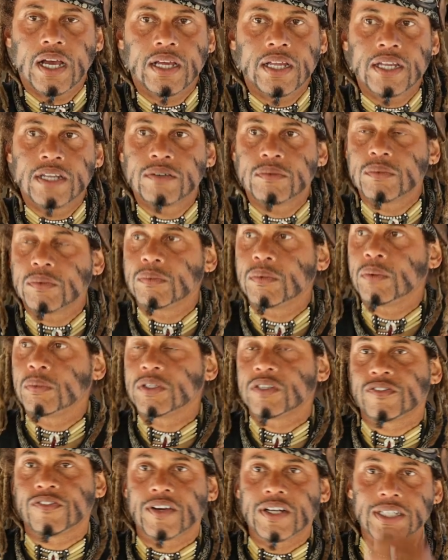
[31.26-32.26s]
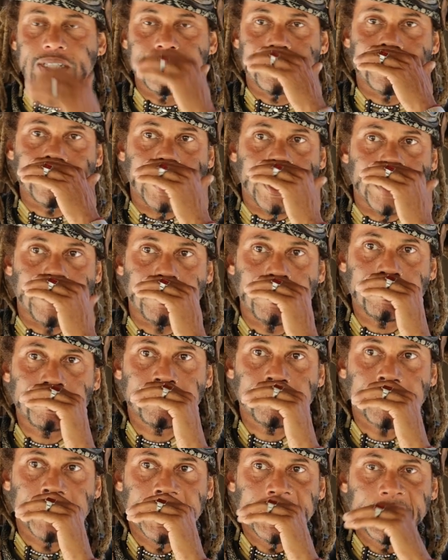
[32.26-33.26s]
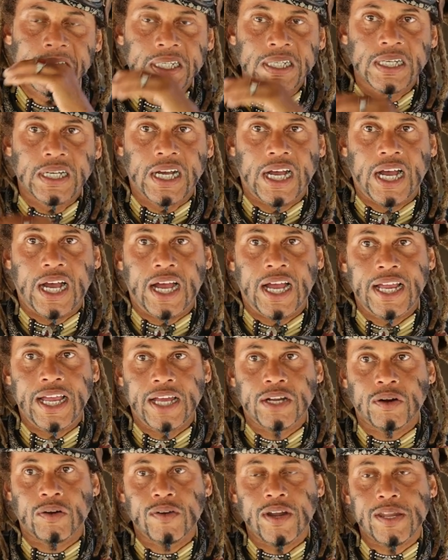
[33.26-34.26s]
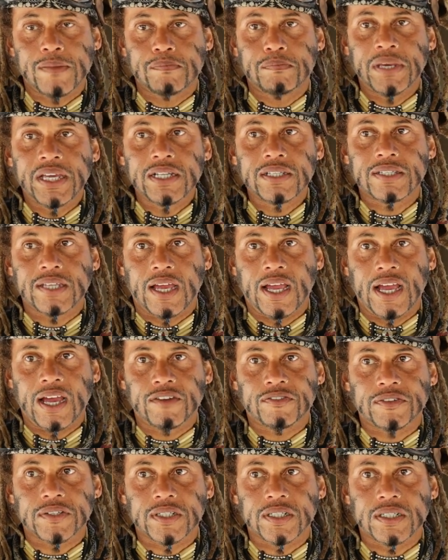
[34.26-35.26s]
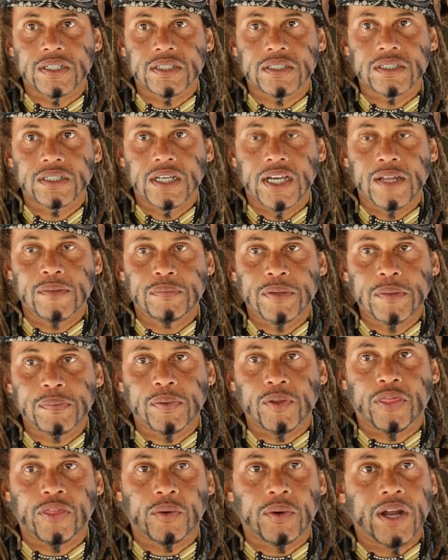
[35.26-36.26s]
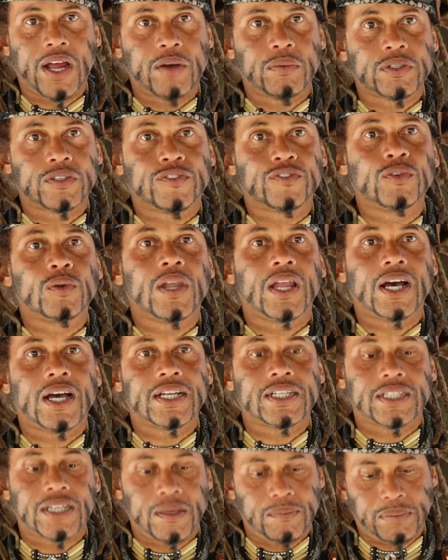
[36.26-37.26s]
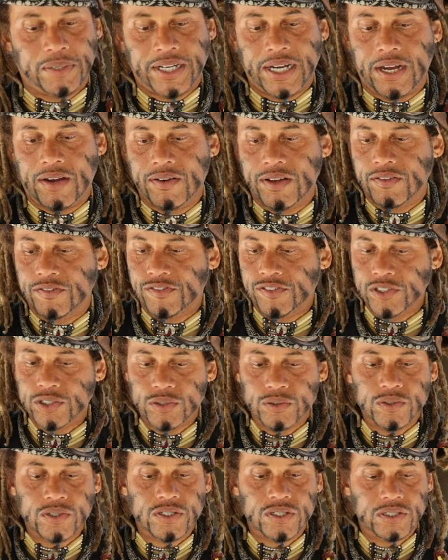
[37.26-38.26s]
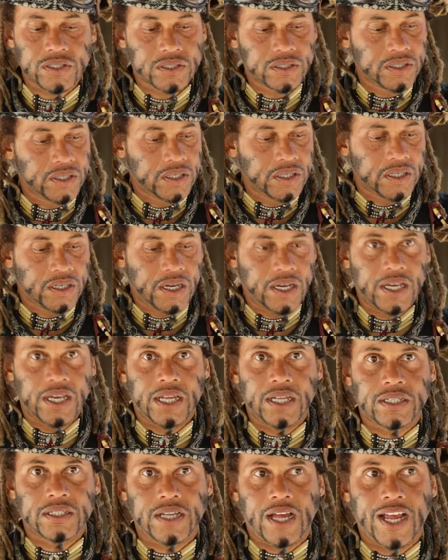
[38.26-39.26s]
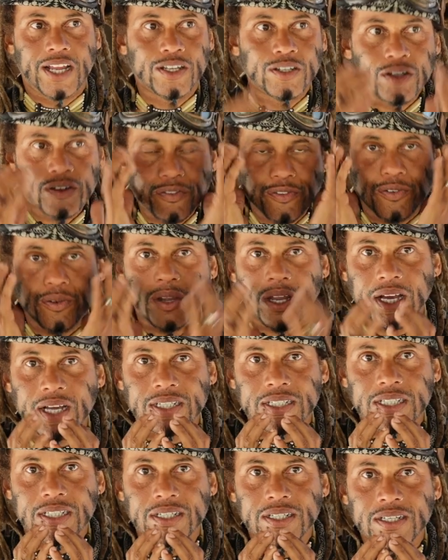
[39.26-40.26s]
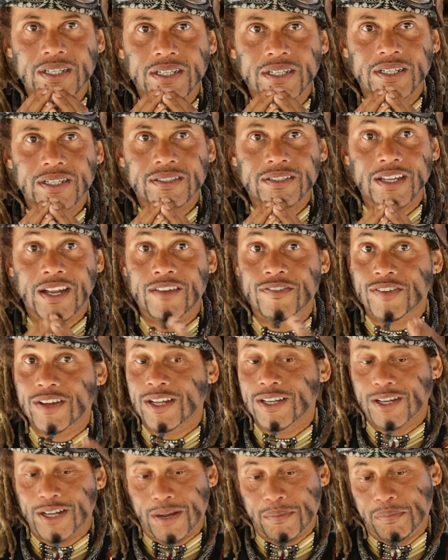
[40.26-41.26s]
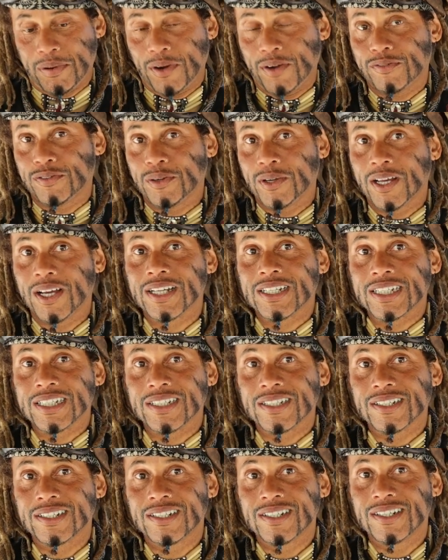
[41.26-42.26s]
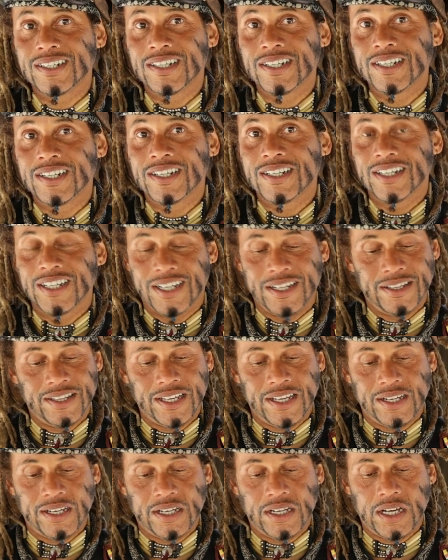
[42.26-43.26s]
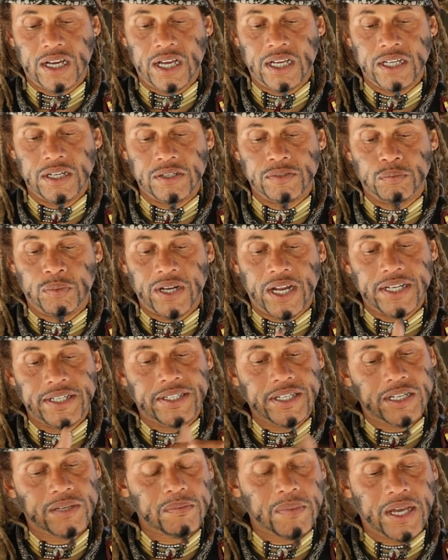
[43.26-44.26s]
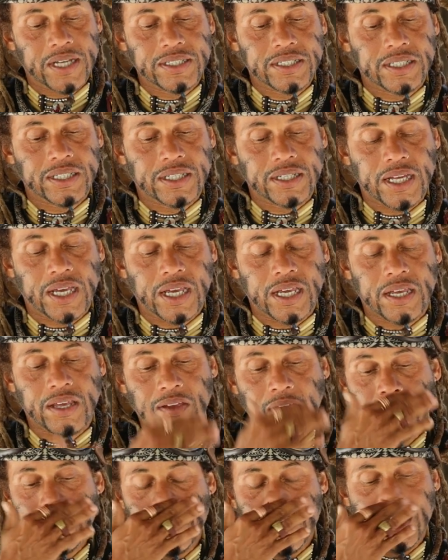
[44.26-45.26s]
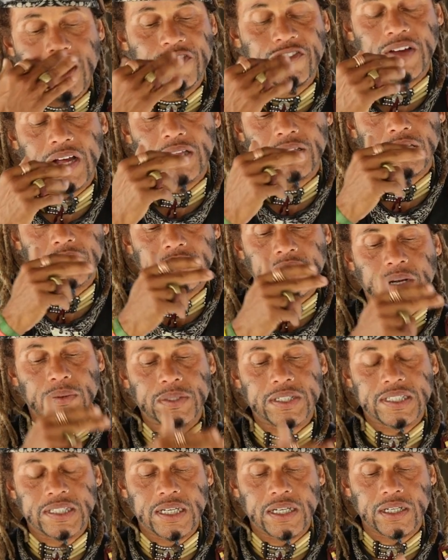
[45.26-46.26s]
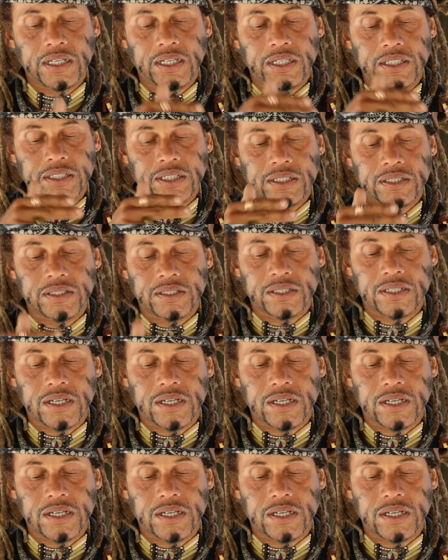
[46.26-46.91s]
and what was funny is that I had already been to Africa, and people thought I was Fulani. I'm carrying flutes, and I look Fulani. Then I found out I'm part Fulani. And then when I did my DNA, I found out that I was Senegalese,